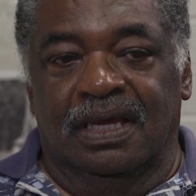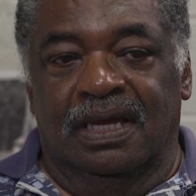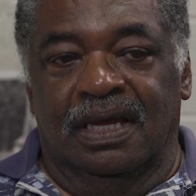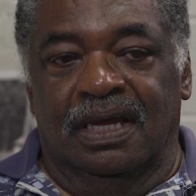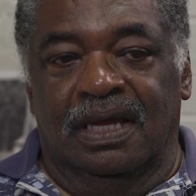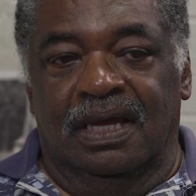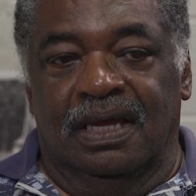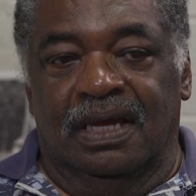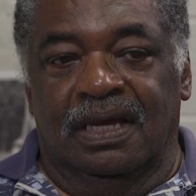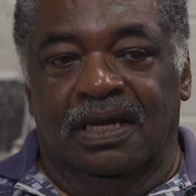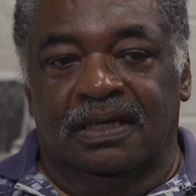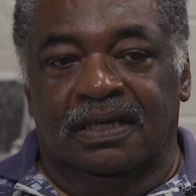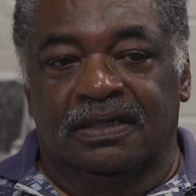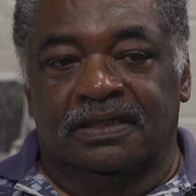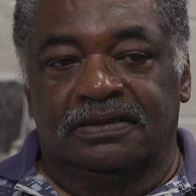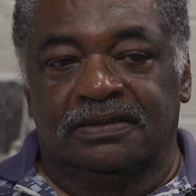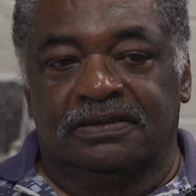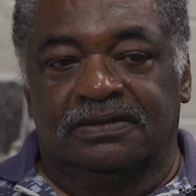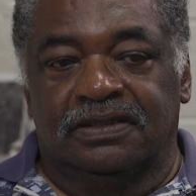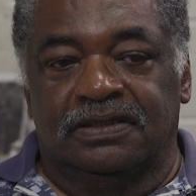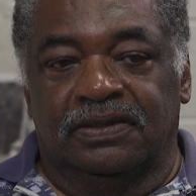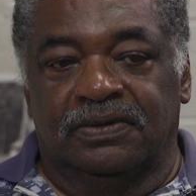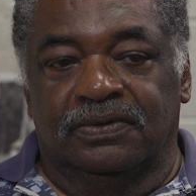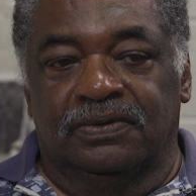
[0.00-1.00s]

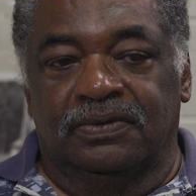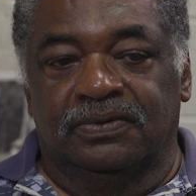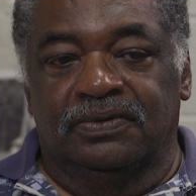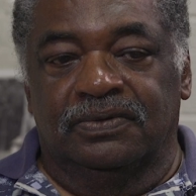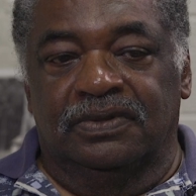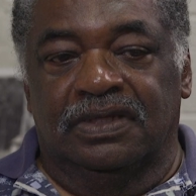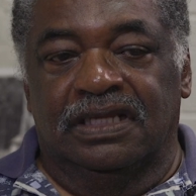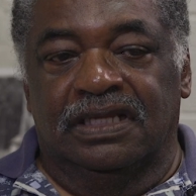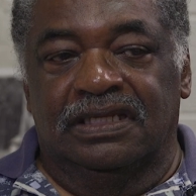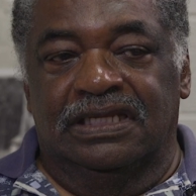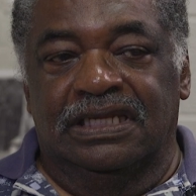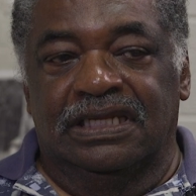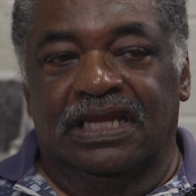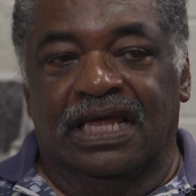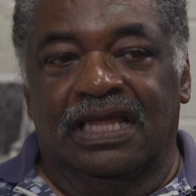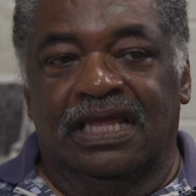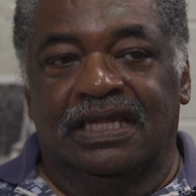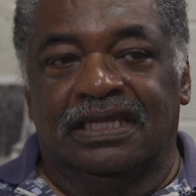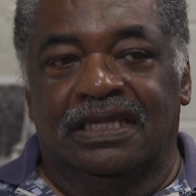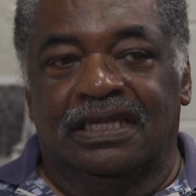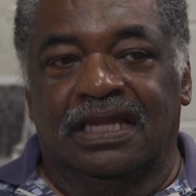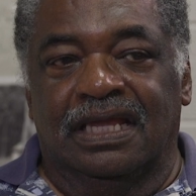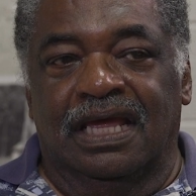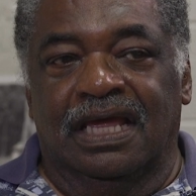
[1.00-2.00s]
So
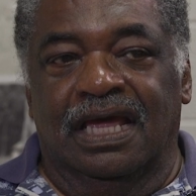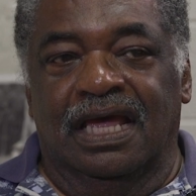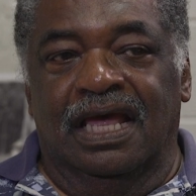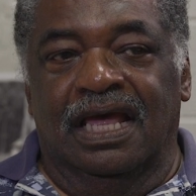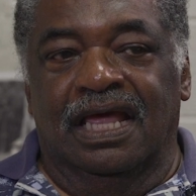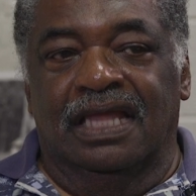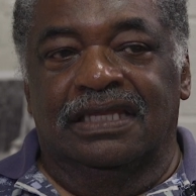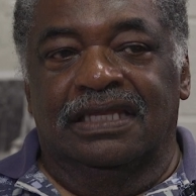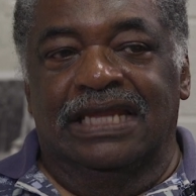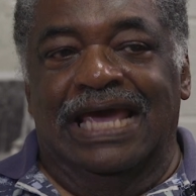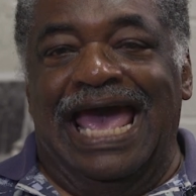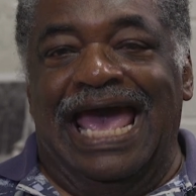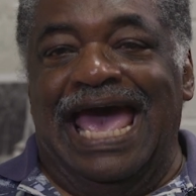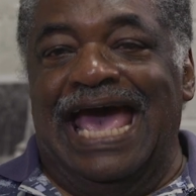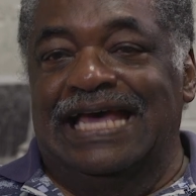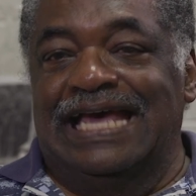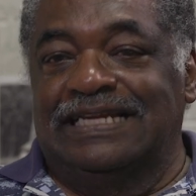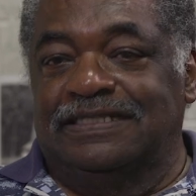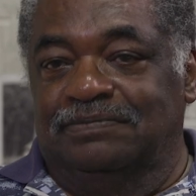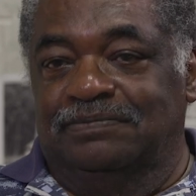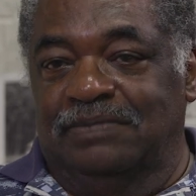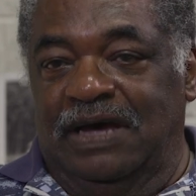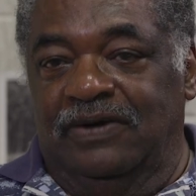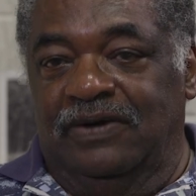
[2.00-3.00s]
they
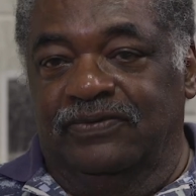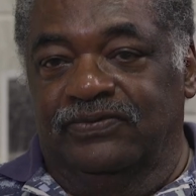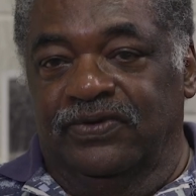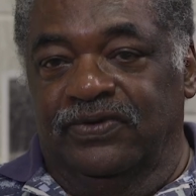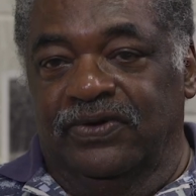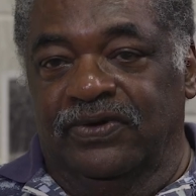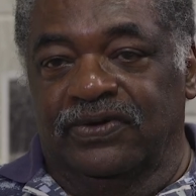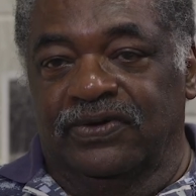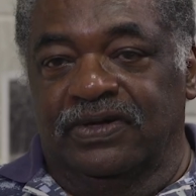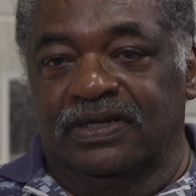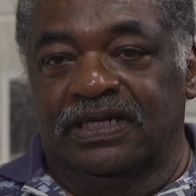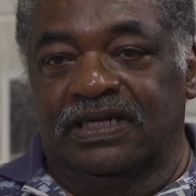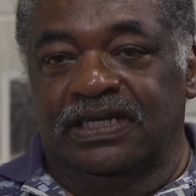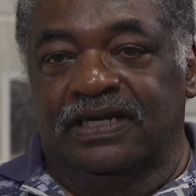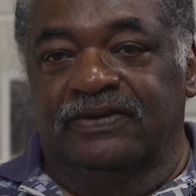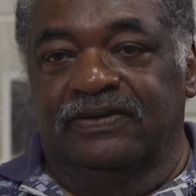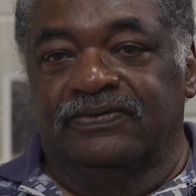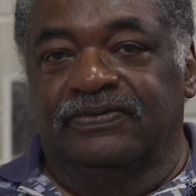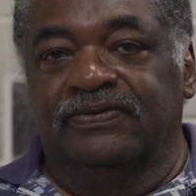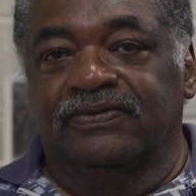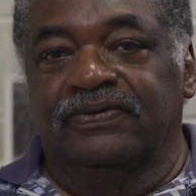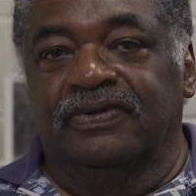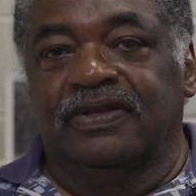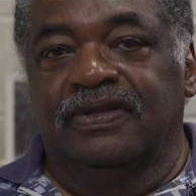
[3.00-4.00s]
asked Mount Vernon
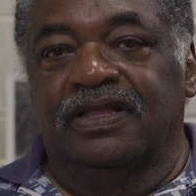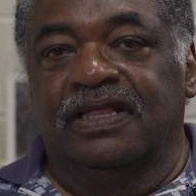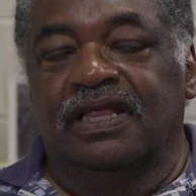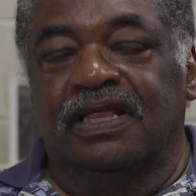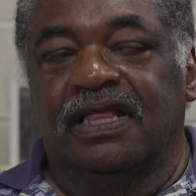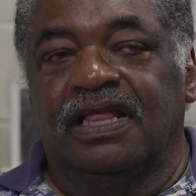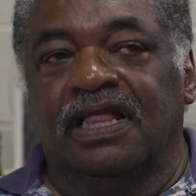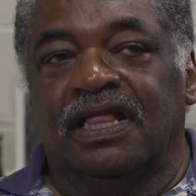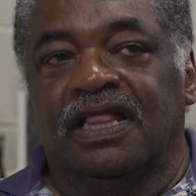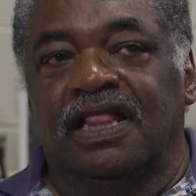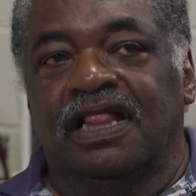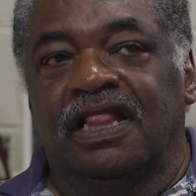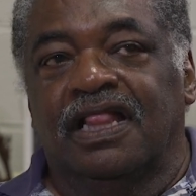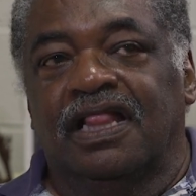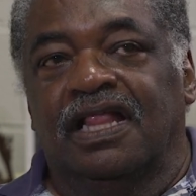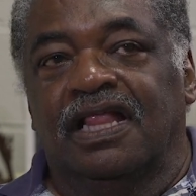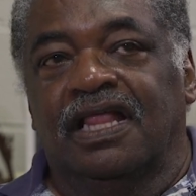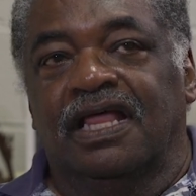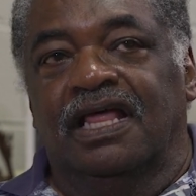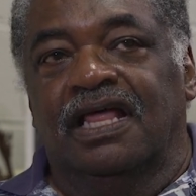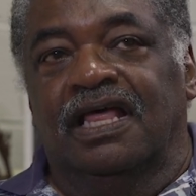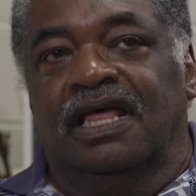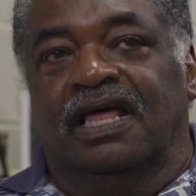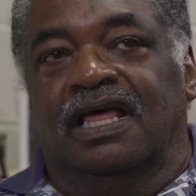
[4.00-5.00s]
if
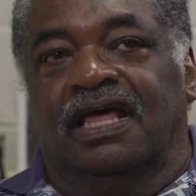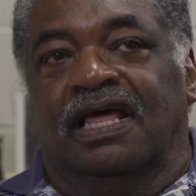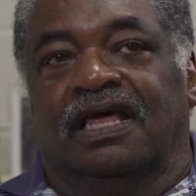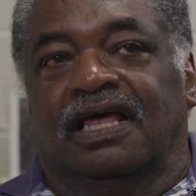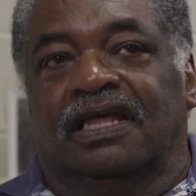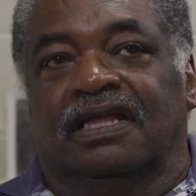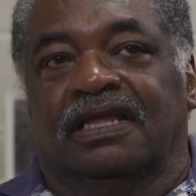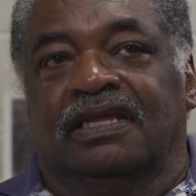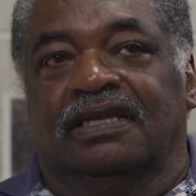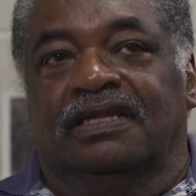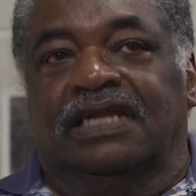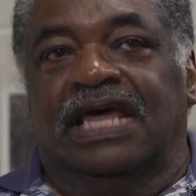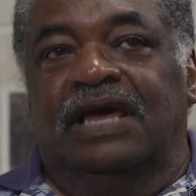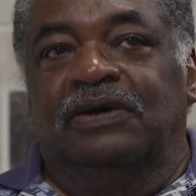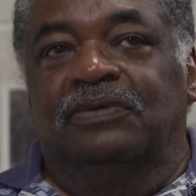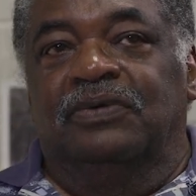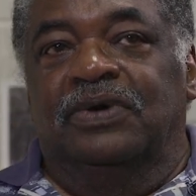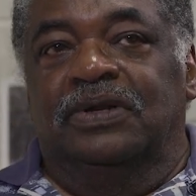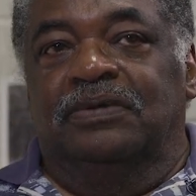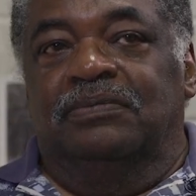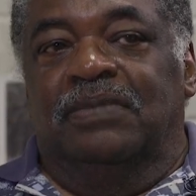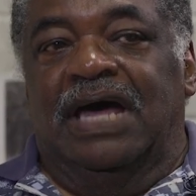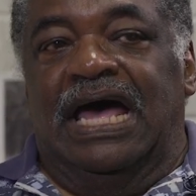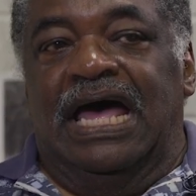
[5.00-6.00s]
they
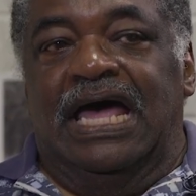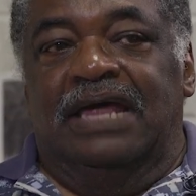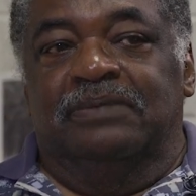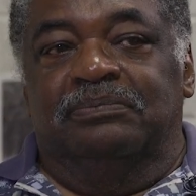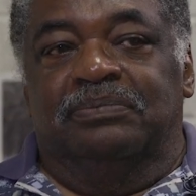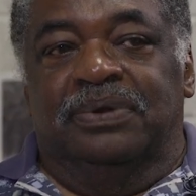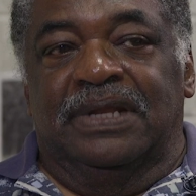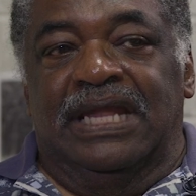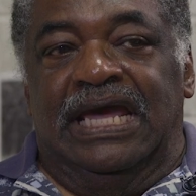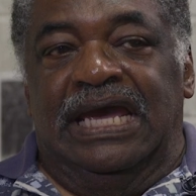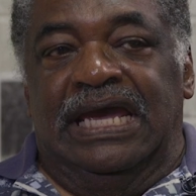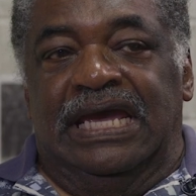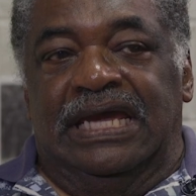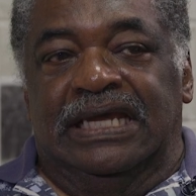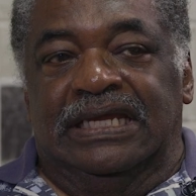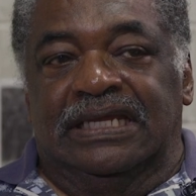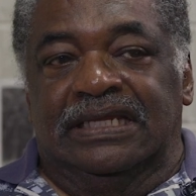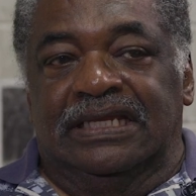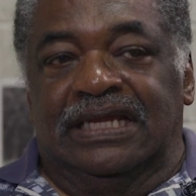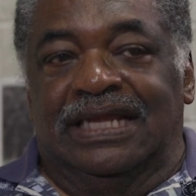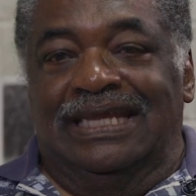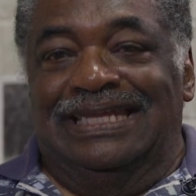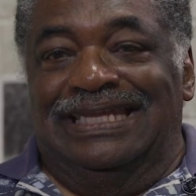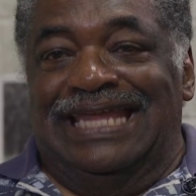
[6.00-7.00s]
wouldn't mind
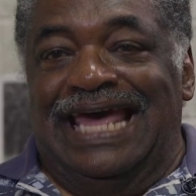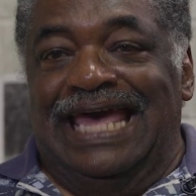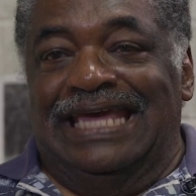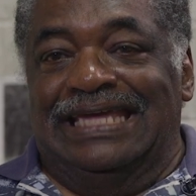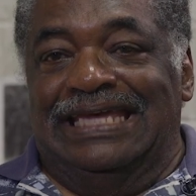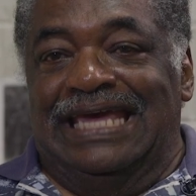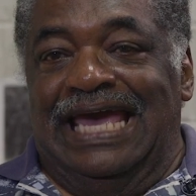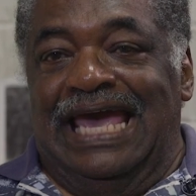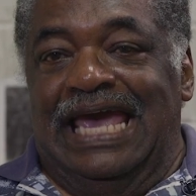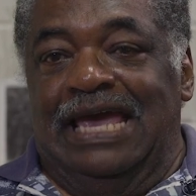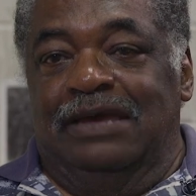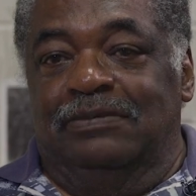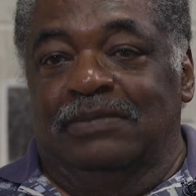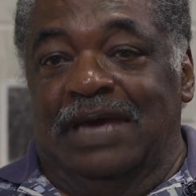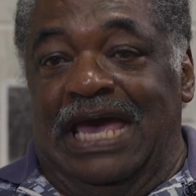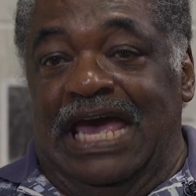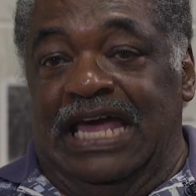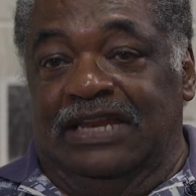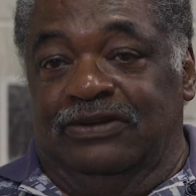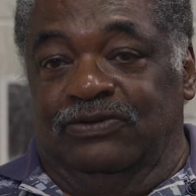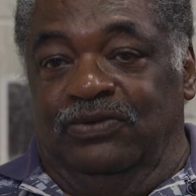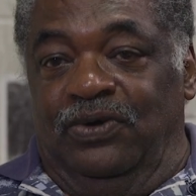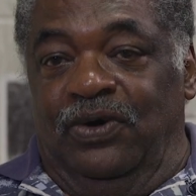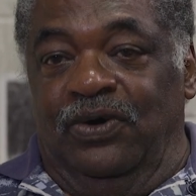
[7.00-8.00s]
playing that game
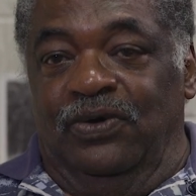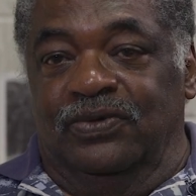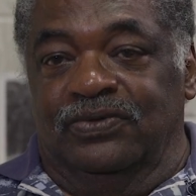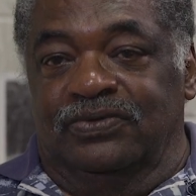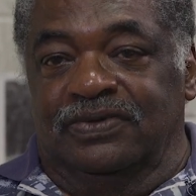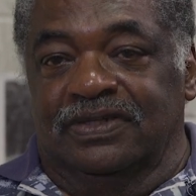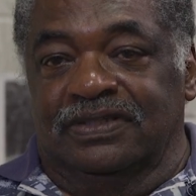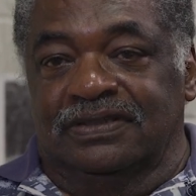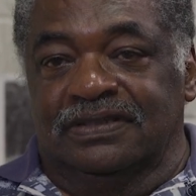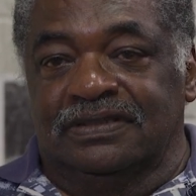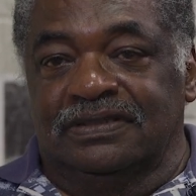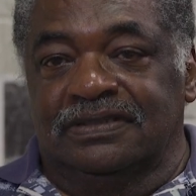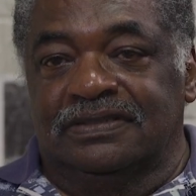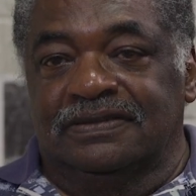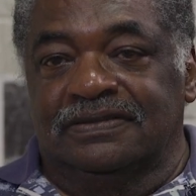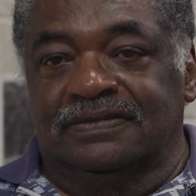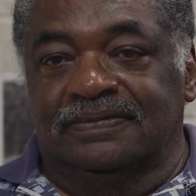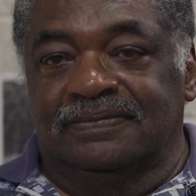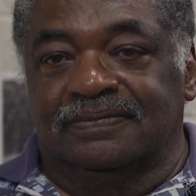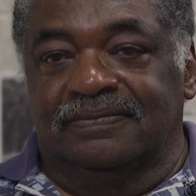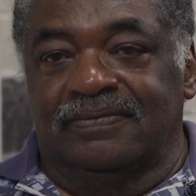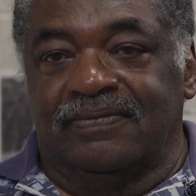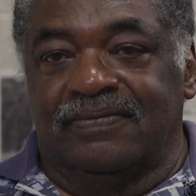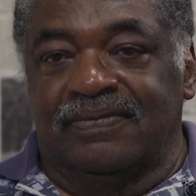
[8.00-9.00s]
at Groveton.
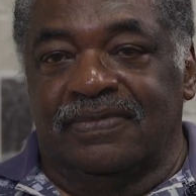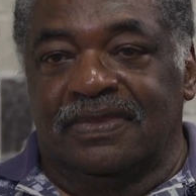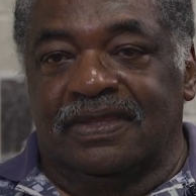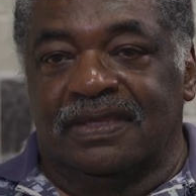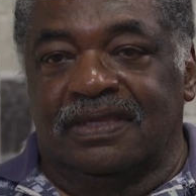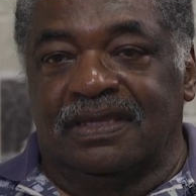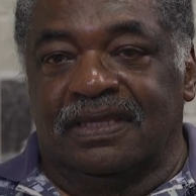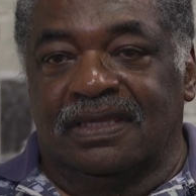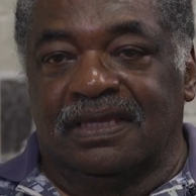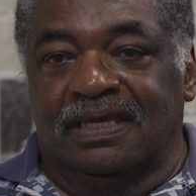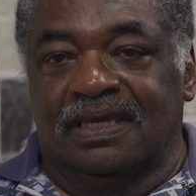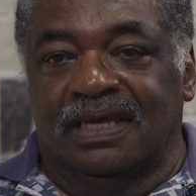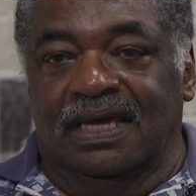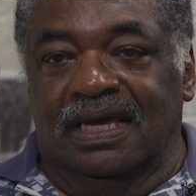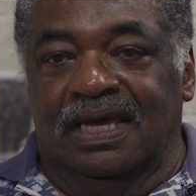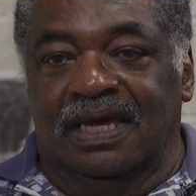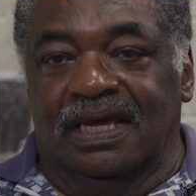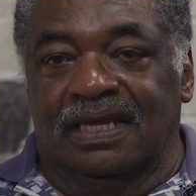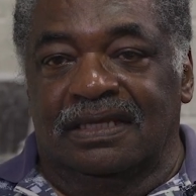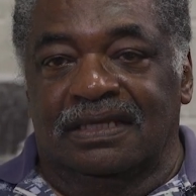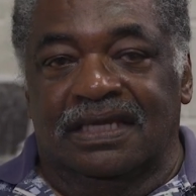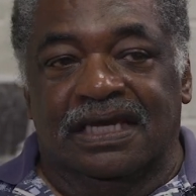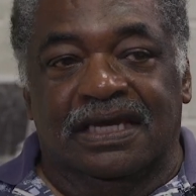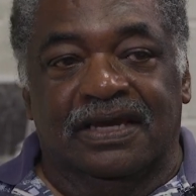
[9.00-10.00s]

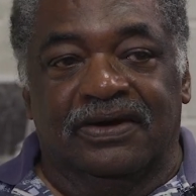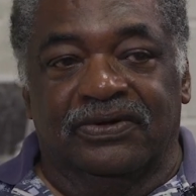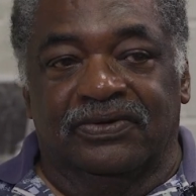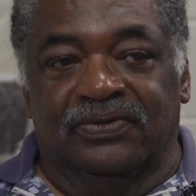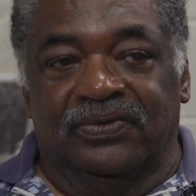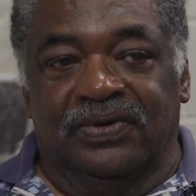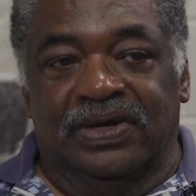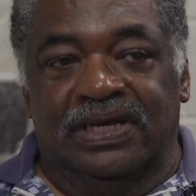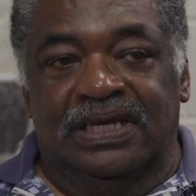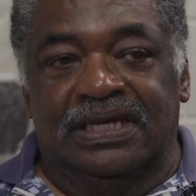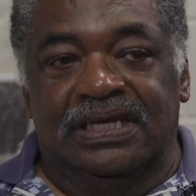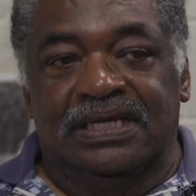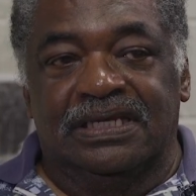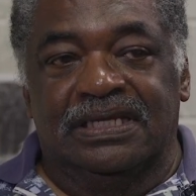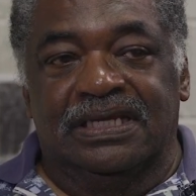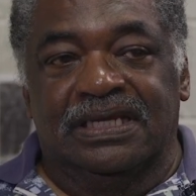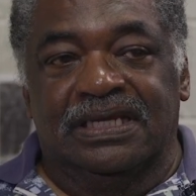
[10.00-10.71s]
And they agreed.